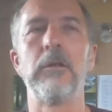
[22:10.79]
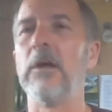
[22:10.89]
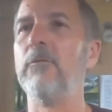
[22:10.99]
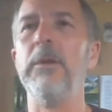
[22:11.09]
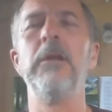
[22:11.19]
and
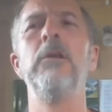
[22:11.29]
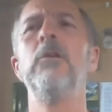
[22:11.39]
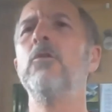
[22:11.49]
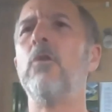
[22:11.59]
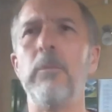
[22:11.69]
they've been
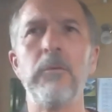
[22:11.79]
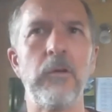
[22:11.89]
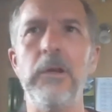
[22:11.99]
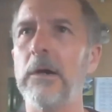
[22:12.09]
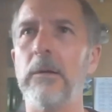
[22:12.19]

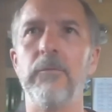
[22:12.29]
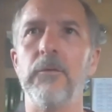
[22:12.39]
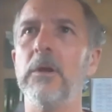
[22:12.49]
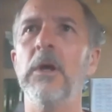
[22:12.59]
enormously helpful.